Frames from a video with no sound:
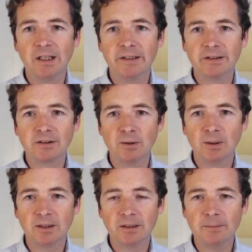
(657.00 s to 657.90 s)
and
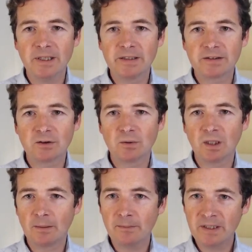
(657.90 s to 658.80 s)
you are a Miss,
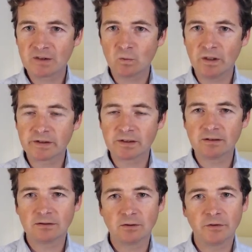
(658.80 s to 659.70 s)
you are Miss
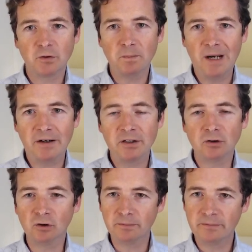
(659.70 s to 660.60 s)
Watson. Or if you're
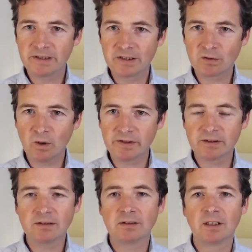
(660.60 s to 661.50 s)
married, you're Mrs.
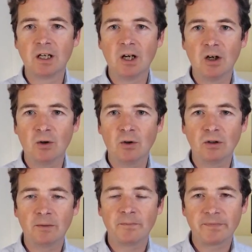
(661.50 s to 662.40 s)
Watson.
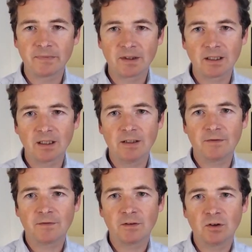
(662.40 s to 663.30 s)
Or
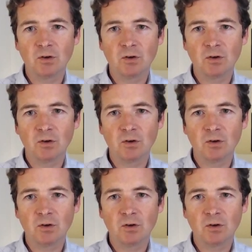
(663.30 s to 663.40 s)
if